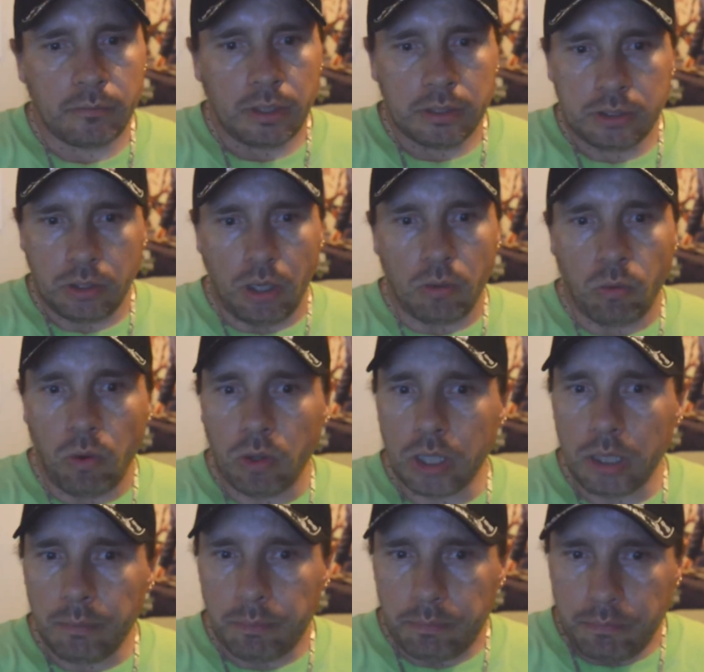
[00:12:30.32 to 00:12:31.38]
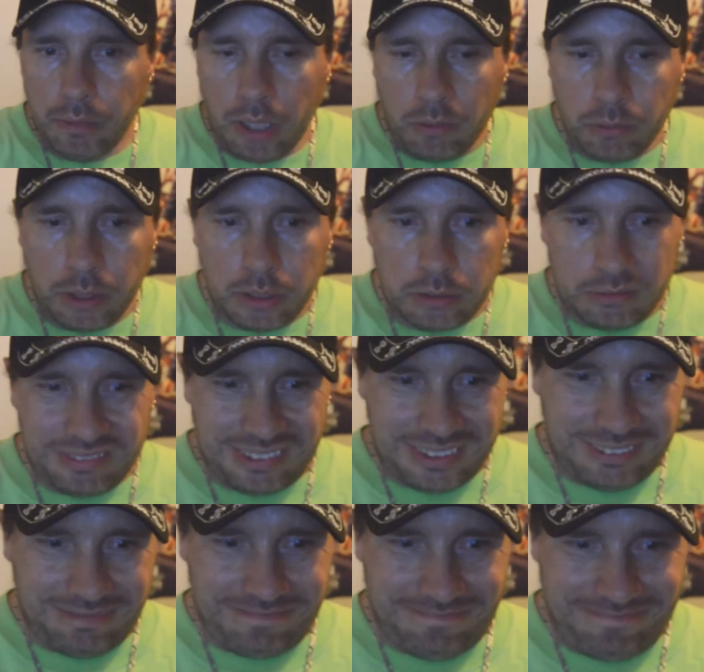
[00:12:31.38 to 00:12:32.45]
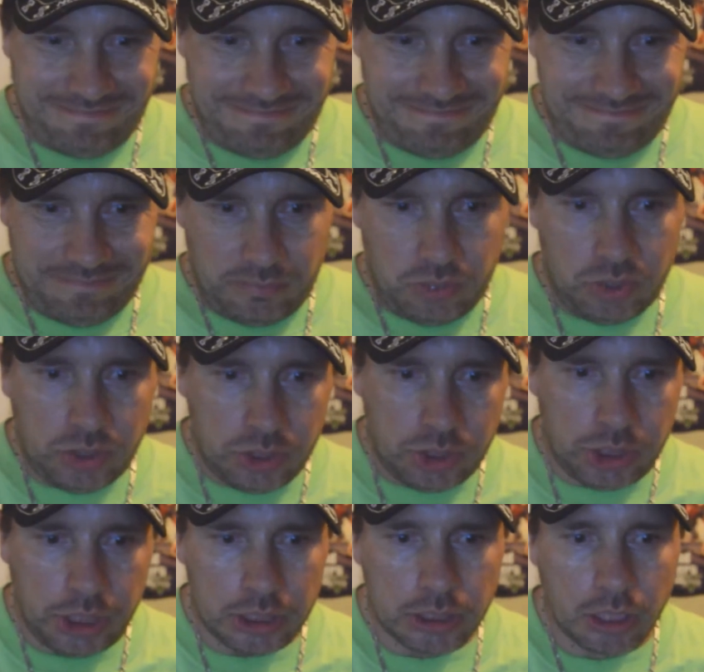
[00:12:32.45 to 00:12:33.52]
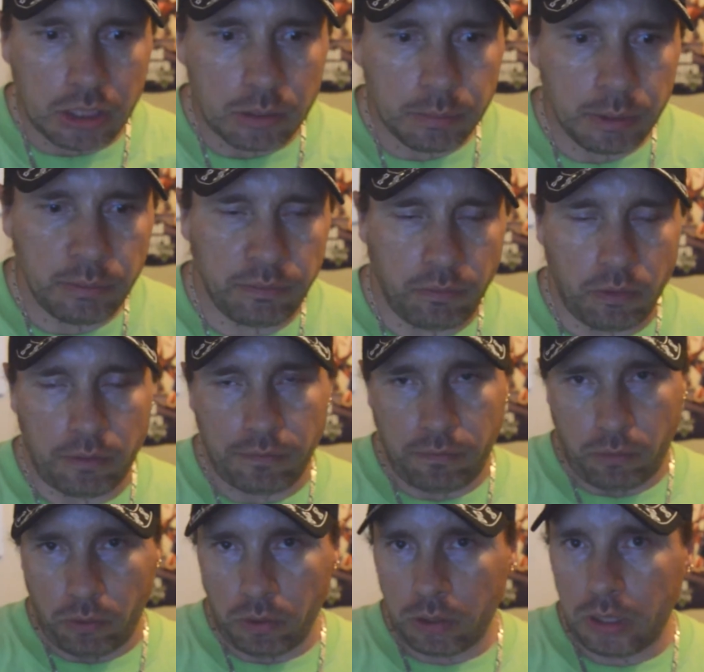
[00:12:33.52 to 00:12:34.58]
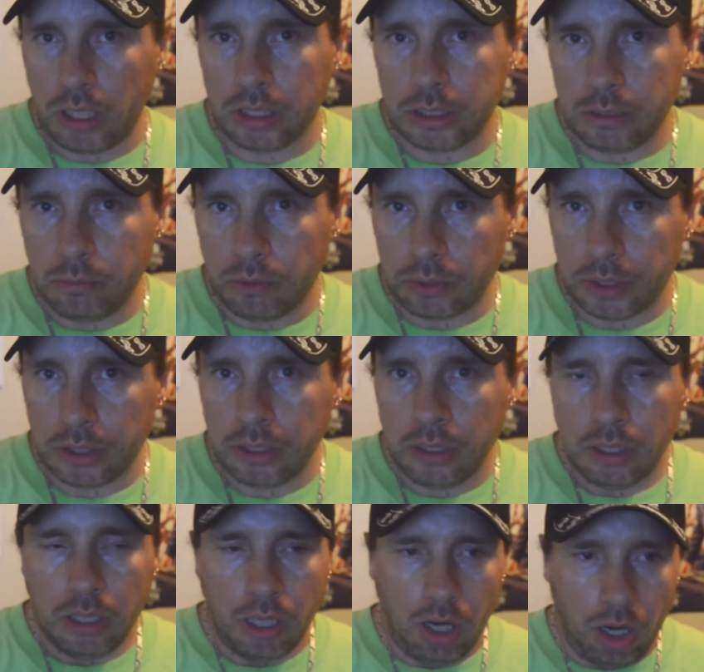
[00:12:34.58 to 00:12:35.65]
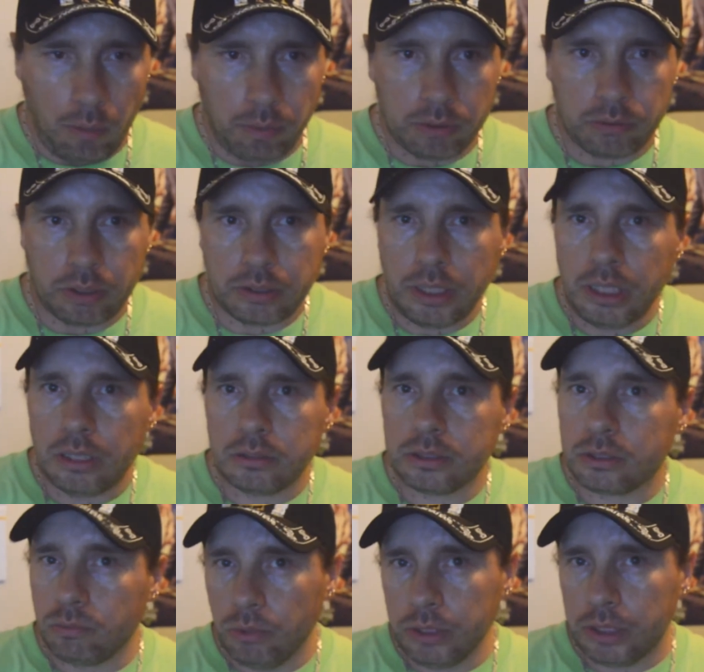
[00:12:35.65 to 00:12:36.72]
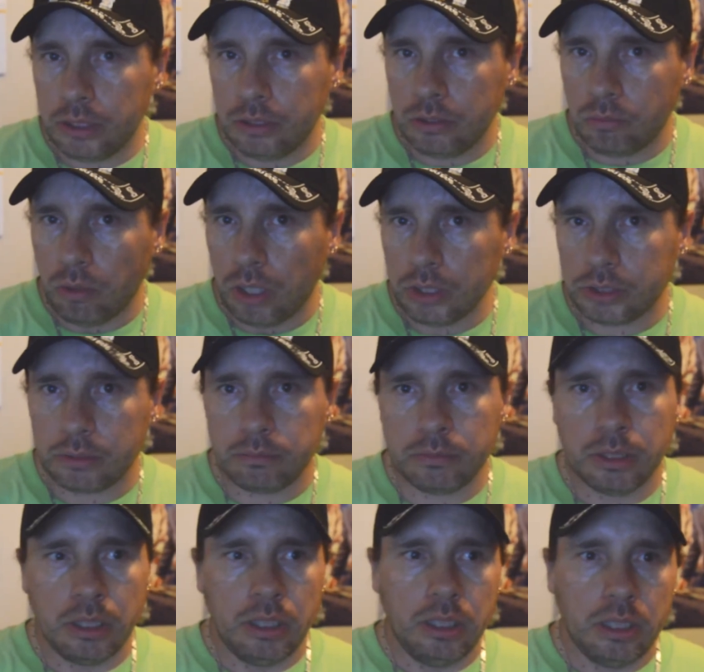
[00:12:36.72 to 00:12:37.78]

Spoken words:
So I woke up around just a little bit before 4 o'clock in the morning, hobbled around the house, went to the washroom,